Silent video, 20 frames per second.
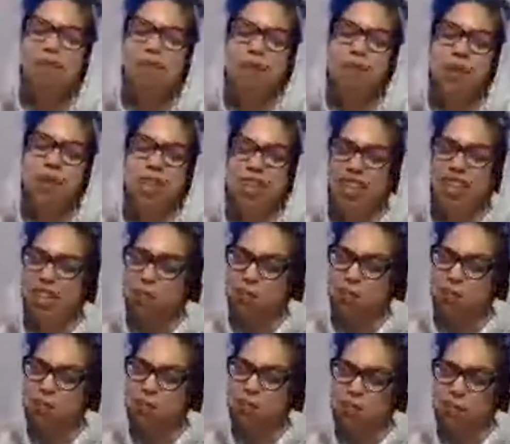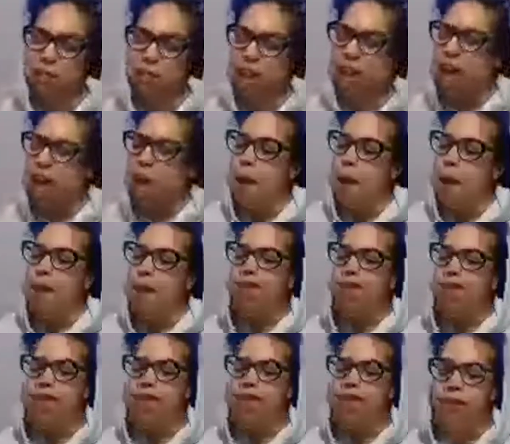people are going to get upset over that, but
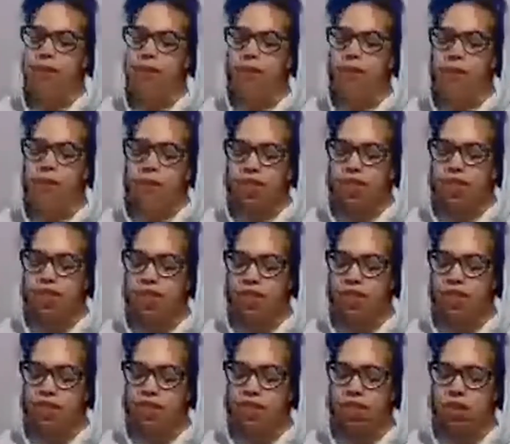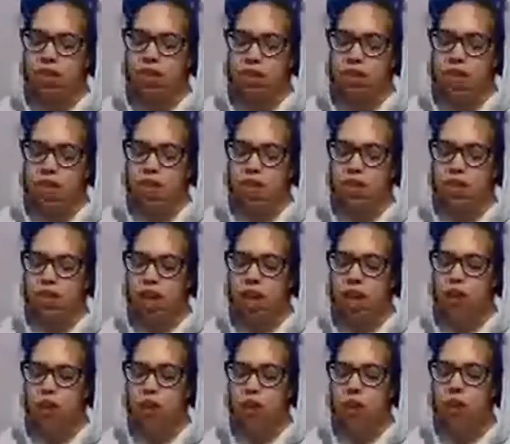stop focusing so much
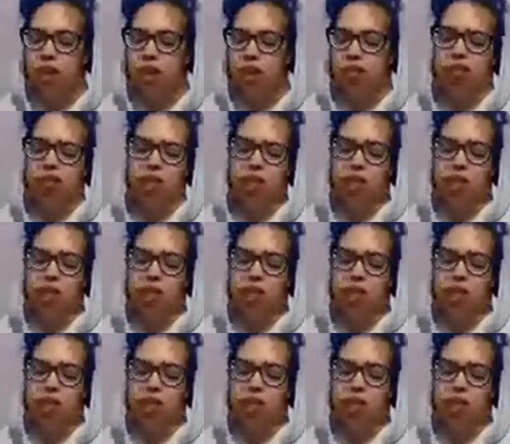on when love is